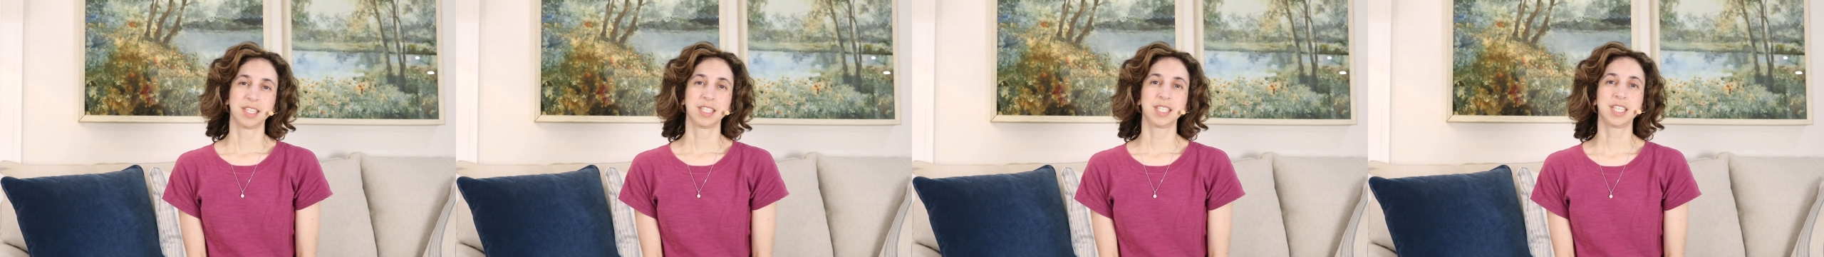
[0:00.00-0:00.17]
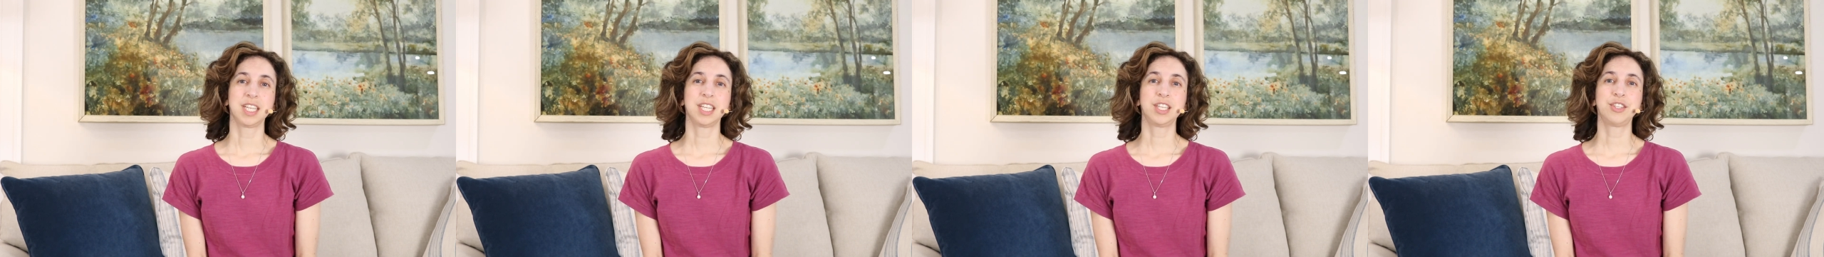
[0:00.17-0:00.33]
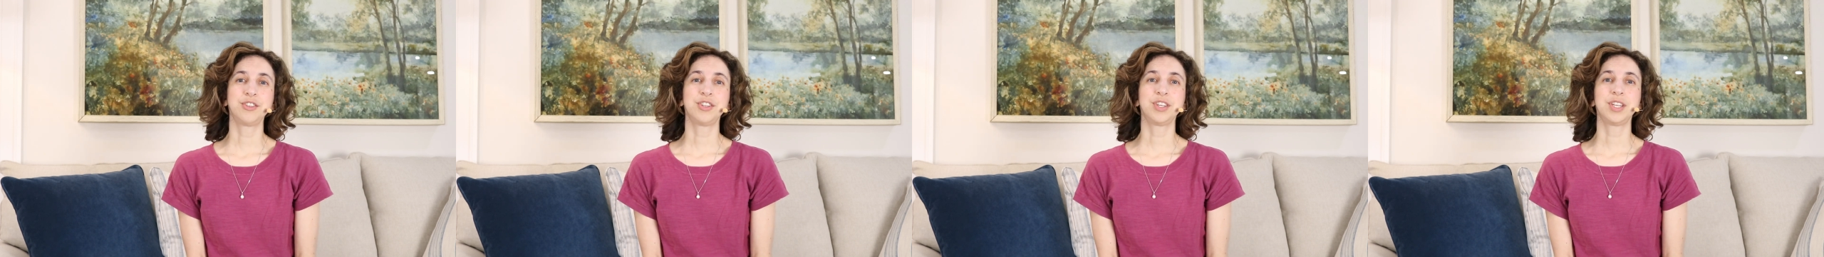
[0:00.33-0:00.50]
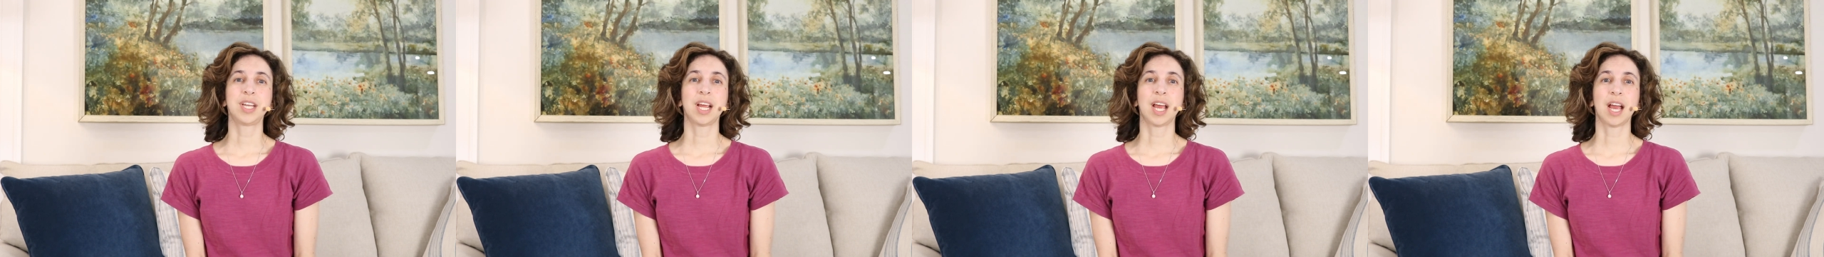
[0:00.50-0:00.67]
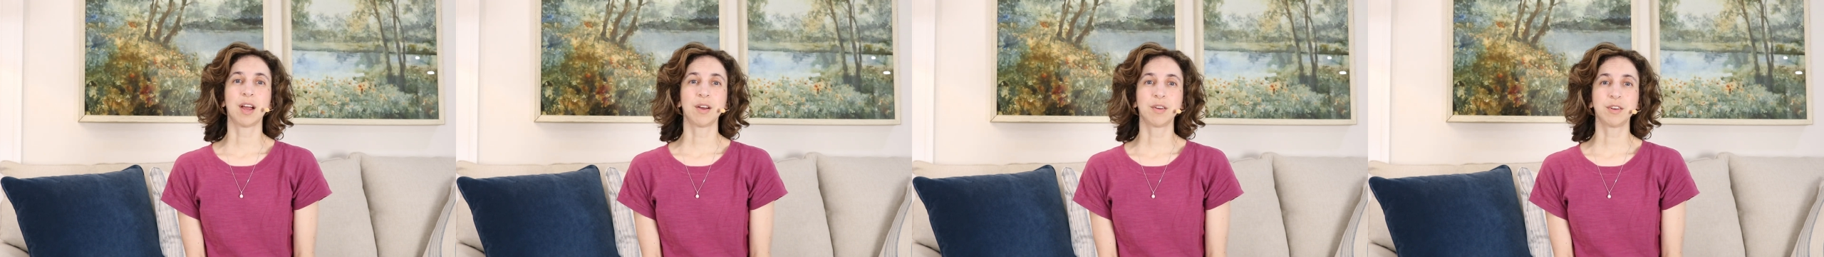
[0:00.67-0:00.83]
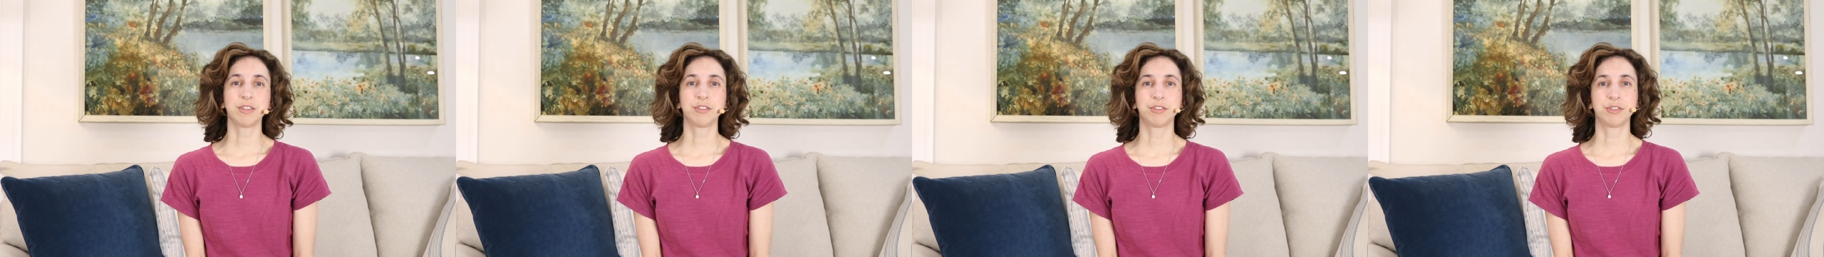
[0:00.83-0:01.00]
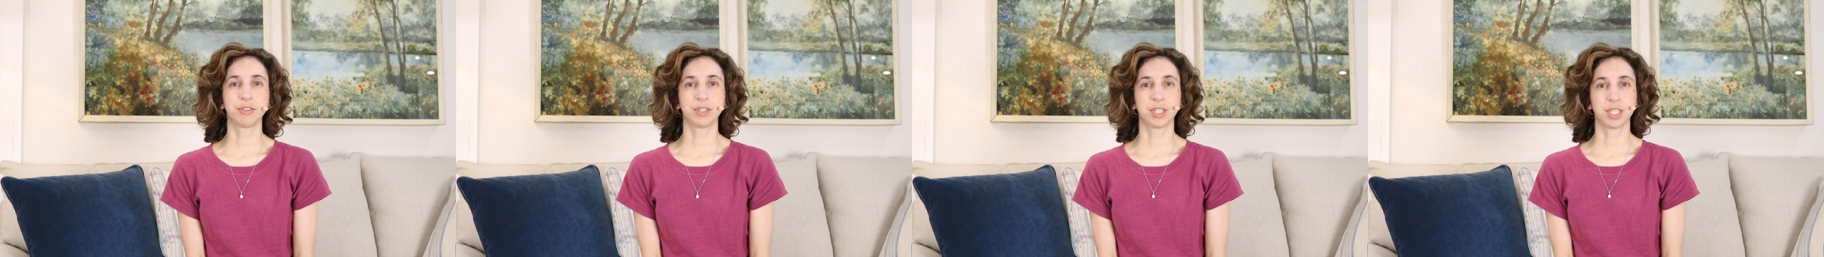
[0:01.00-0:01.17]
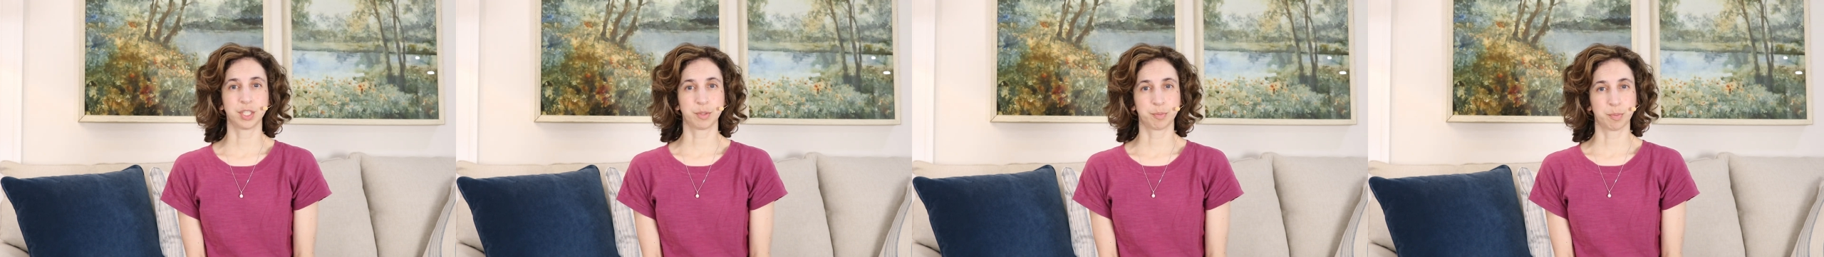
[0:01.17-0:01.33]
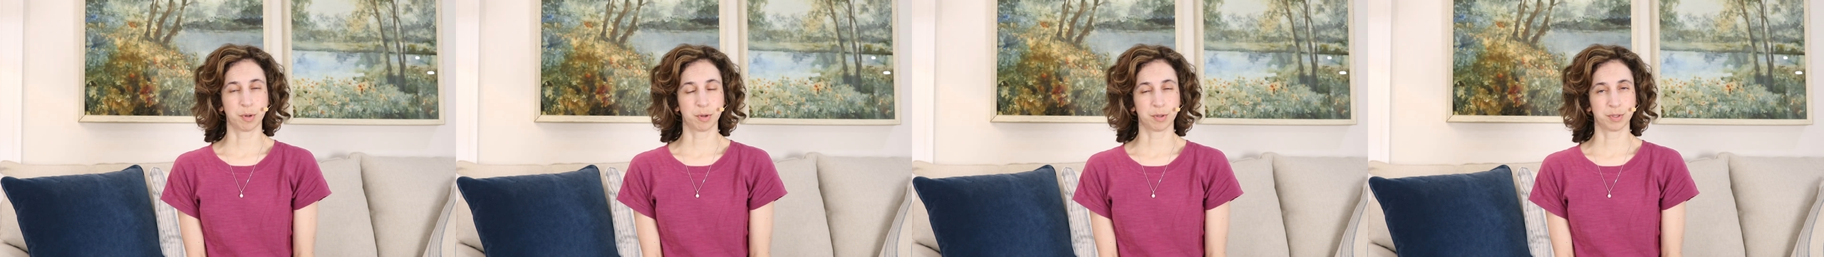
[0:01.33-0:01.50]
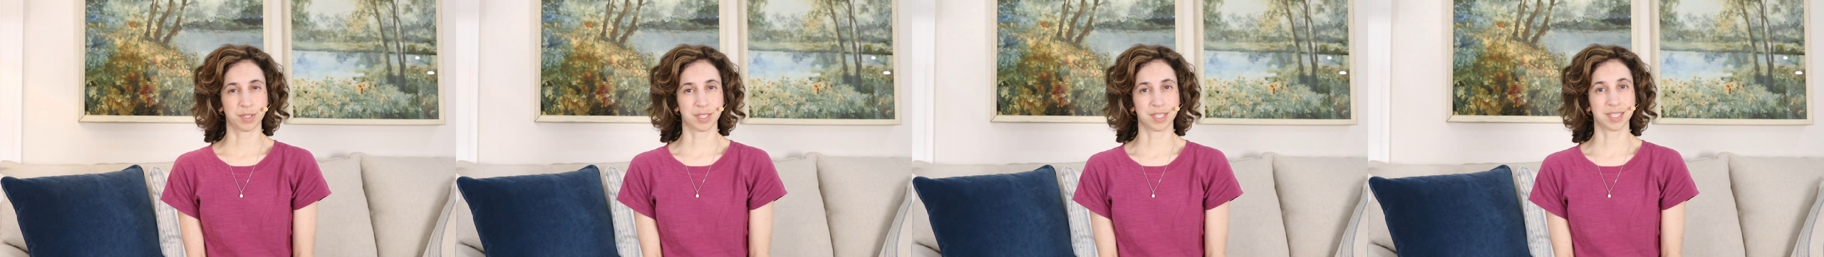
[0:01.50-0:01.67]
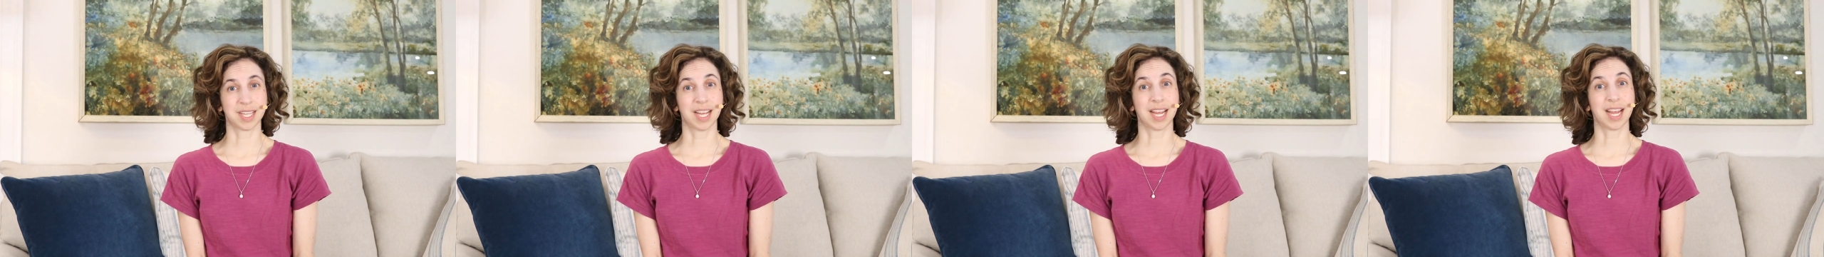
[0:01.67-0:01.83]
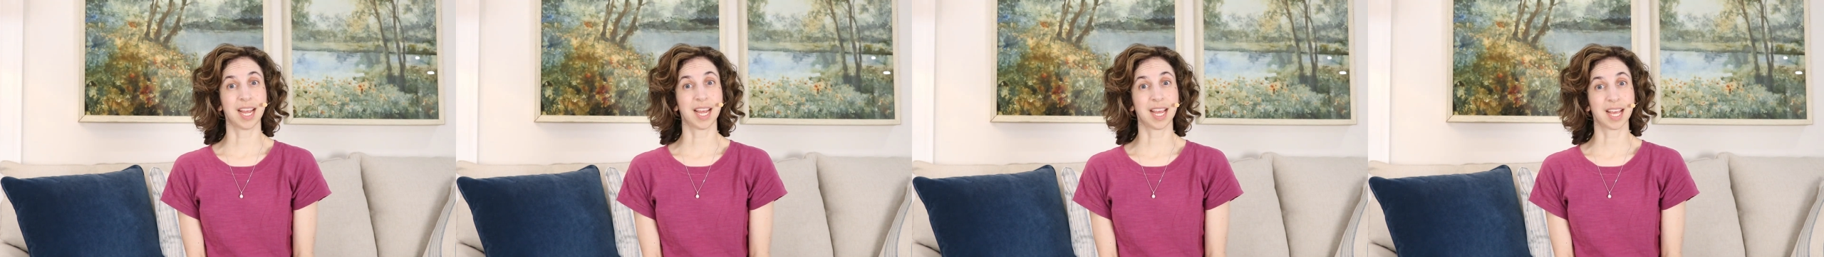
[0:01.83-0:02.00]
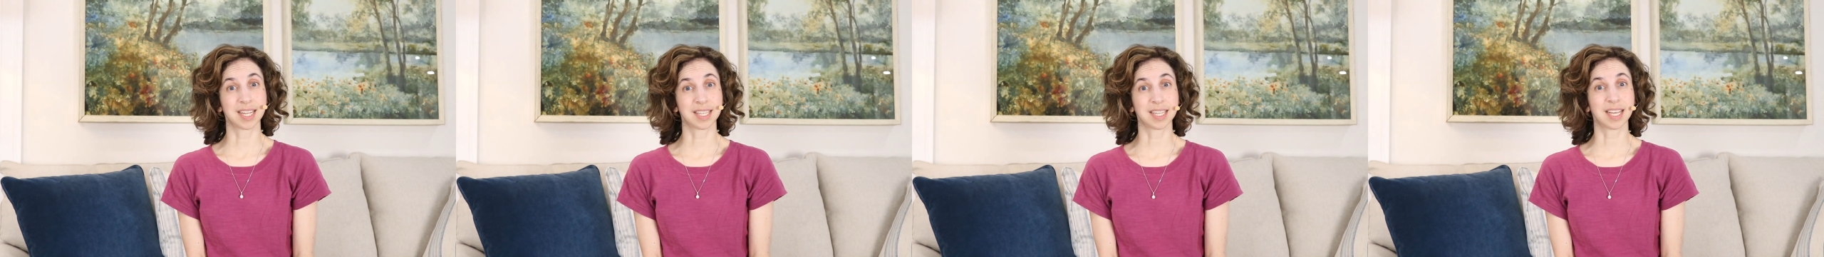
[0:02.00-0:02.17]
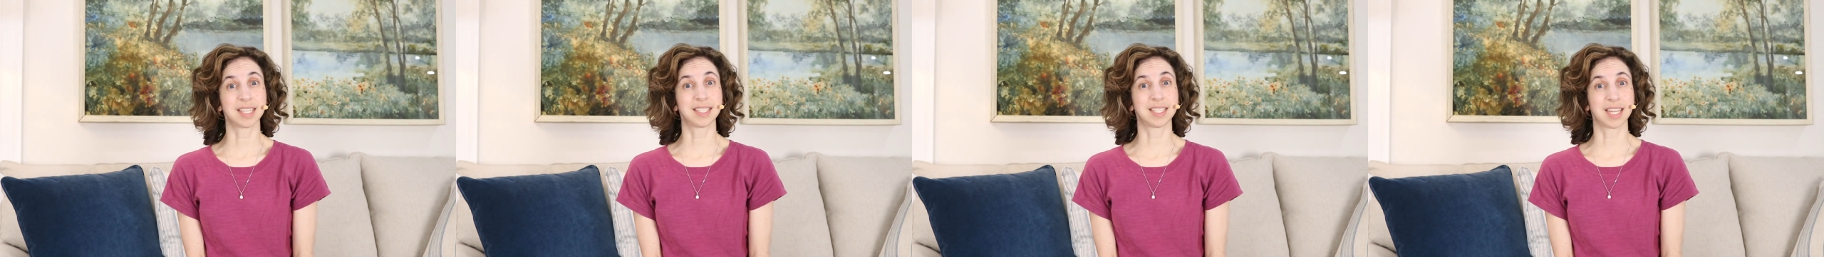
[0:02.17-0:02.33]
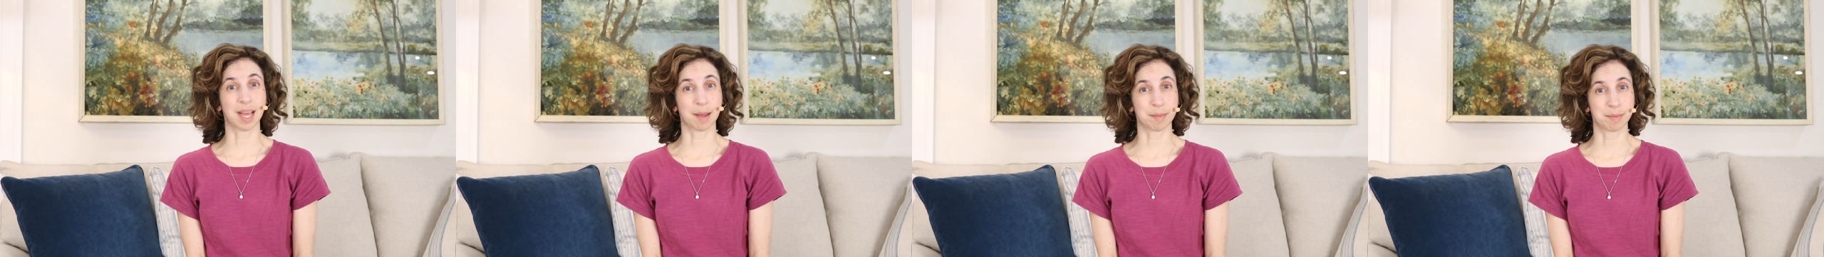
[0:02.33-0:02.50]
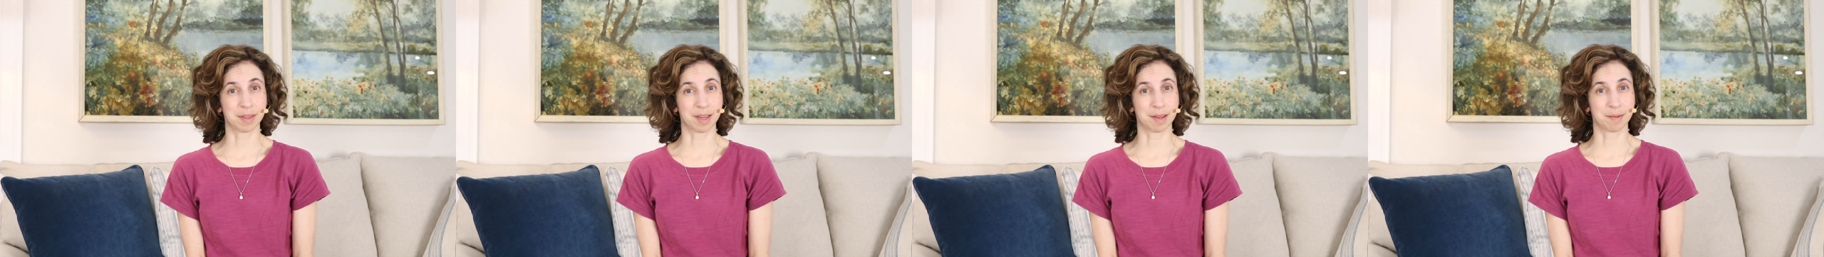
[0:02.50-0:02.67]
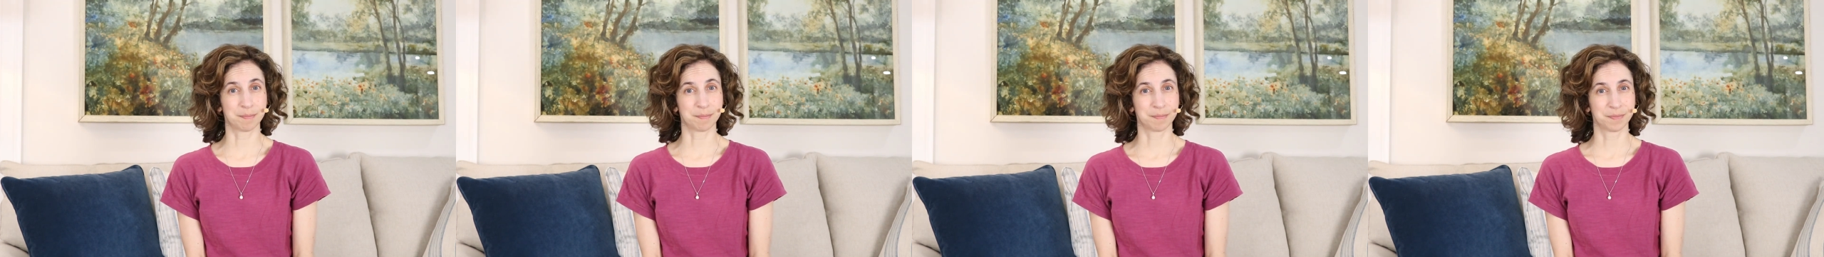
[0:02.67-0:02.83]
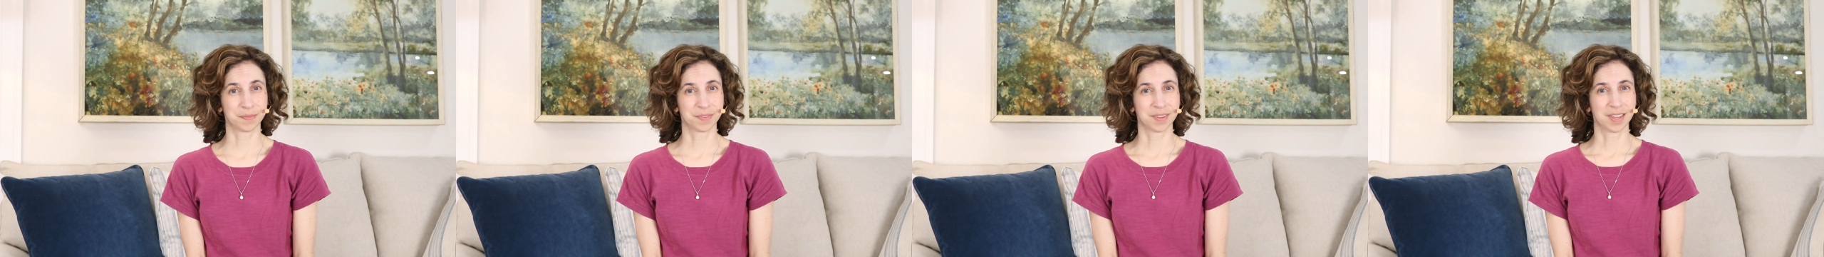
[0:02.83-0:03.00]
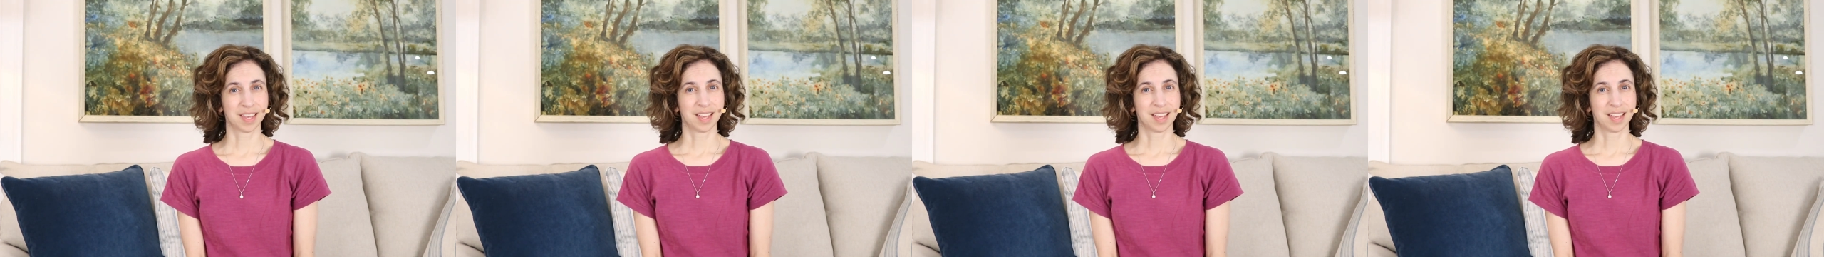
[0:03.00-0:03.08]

teaching how to do these poses and adapt them.